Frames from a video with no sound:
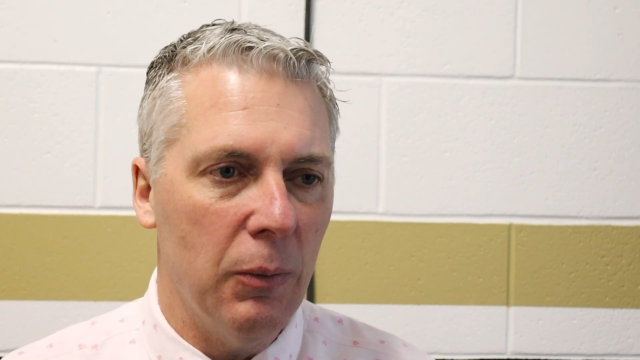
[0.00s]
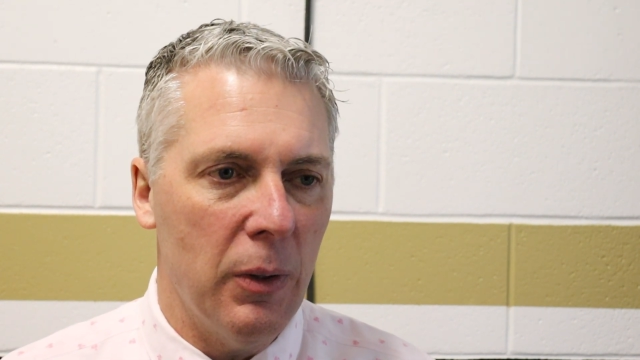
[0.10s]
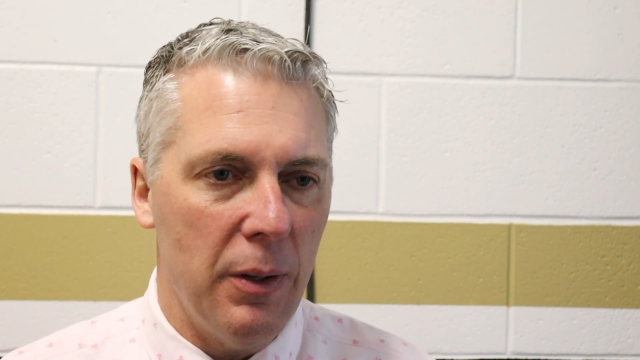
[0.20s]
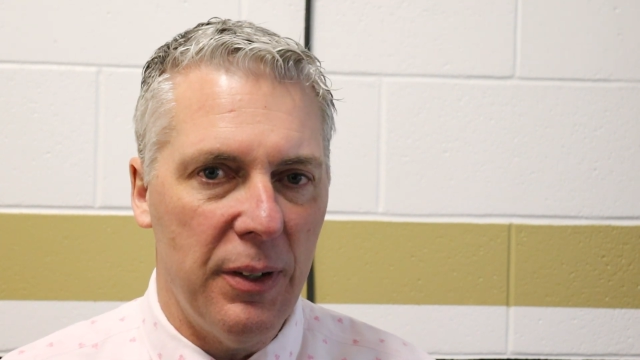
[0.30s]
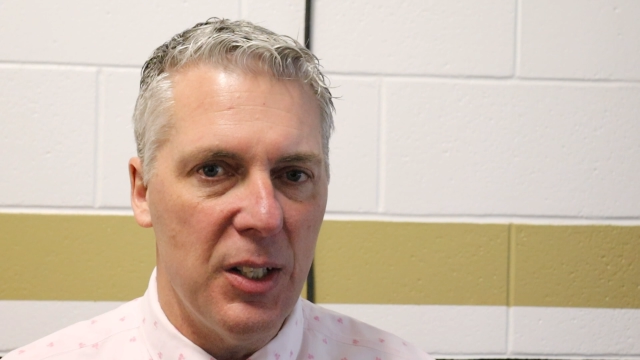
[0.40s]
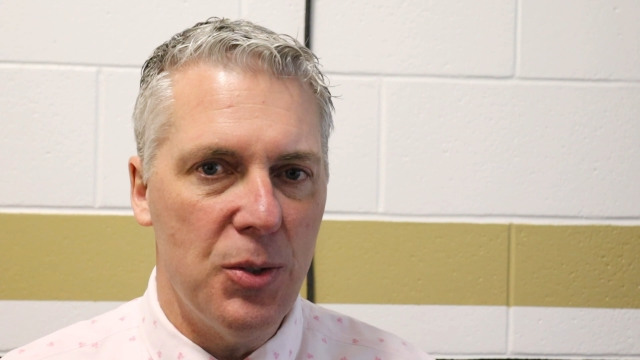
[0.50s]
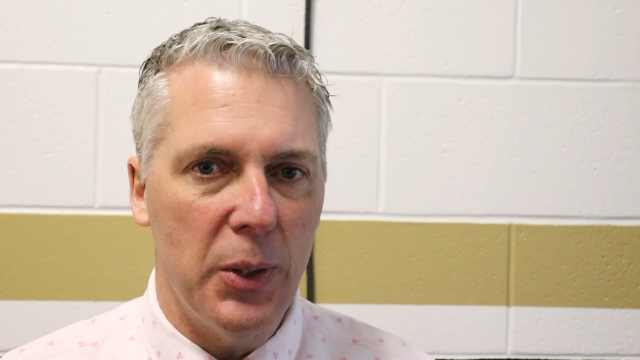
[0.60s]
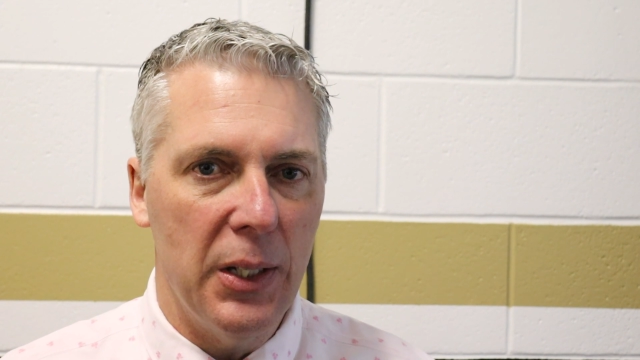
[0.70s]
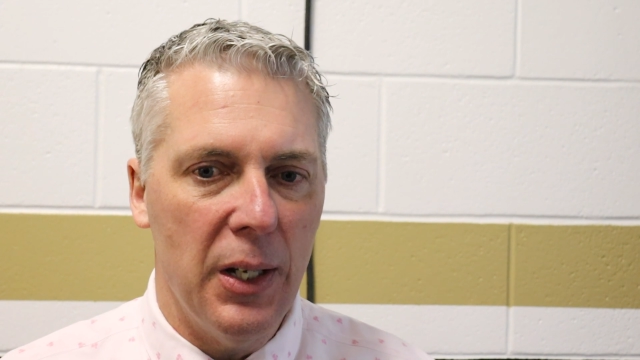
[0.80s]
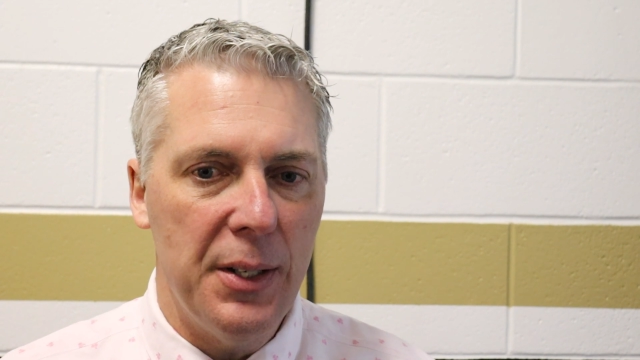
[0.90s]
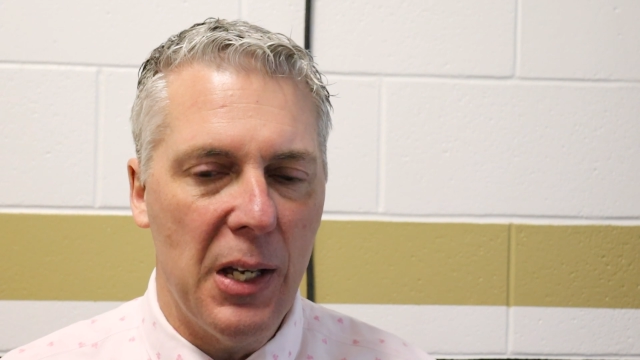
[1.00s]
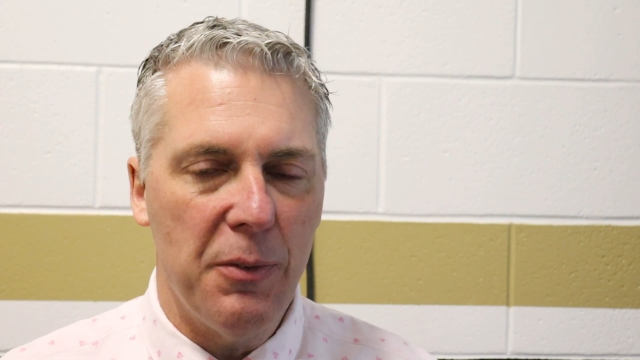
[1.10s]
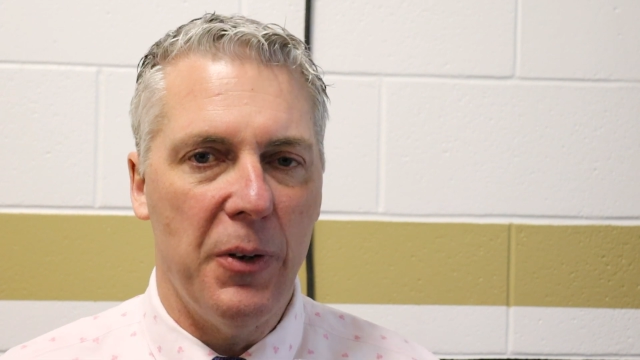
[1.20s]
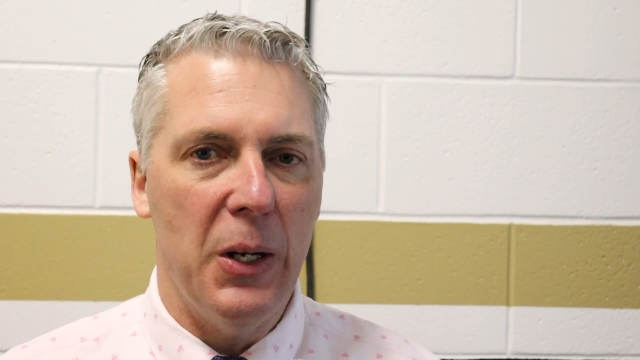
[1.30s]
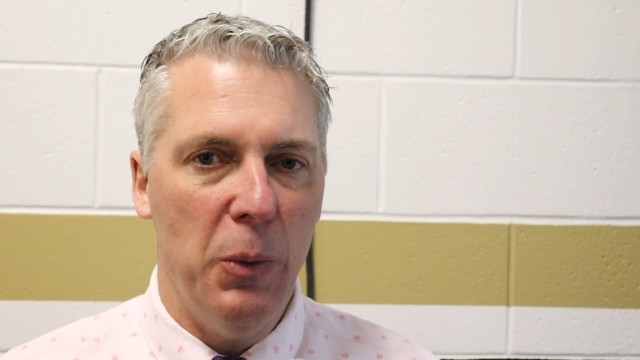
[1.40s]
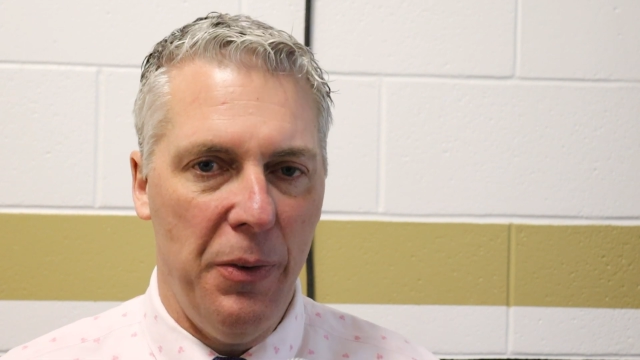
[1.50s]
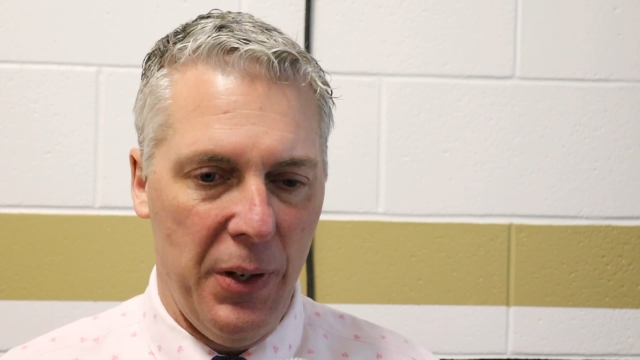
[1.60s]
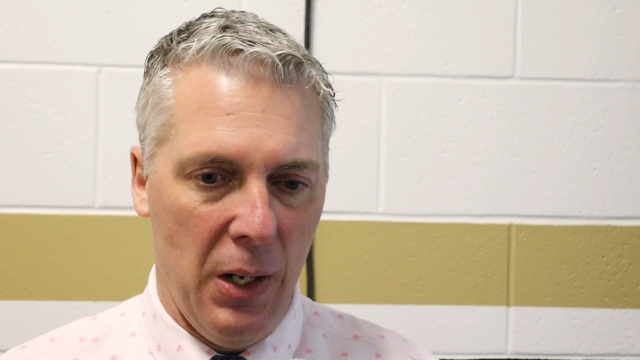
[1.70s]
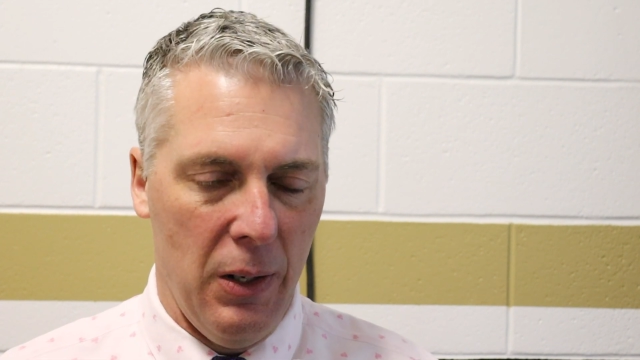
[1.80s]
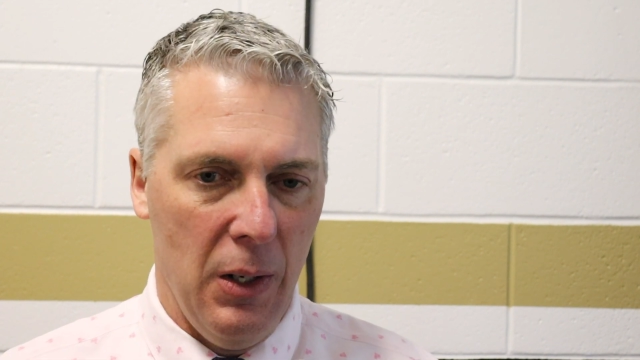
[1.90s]
One of the things we identified
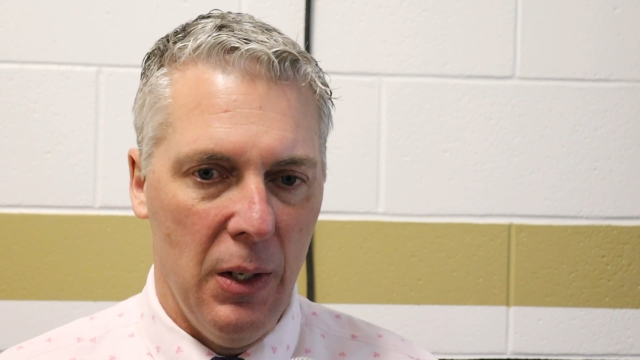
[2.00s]
with our